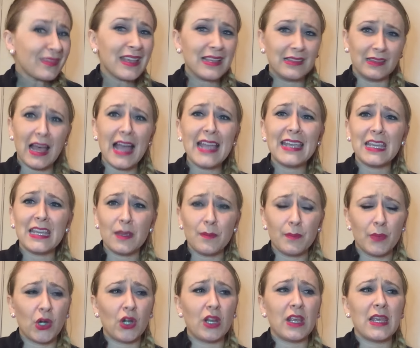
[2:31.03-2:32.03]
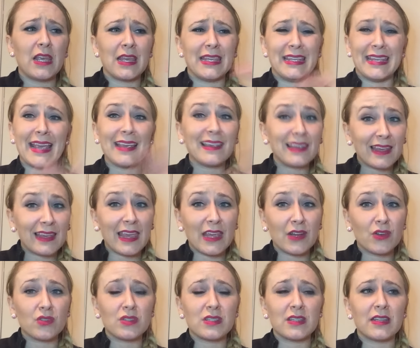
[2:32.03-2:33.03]
liking burning Yankee
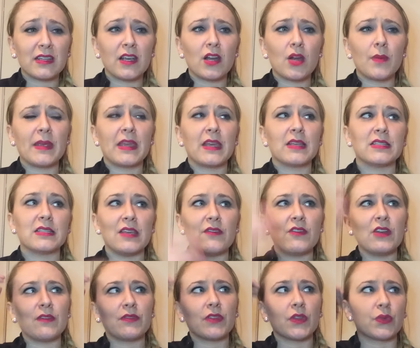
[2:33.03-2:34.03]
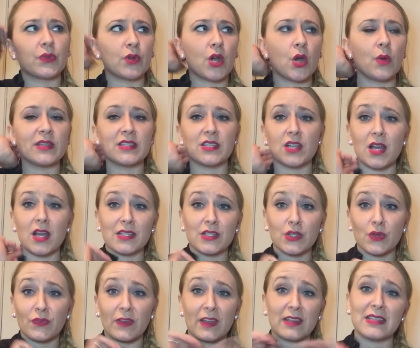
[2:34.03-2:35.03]
candles in there because even if the throw is not
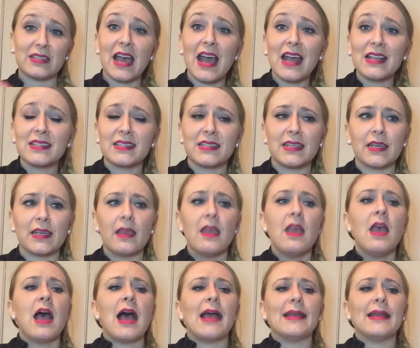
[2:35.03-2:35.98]
so fantastic,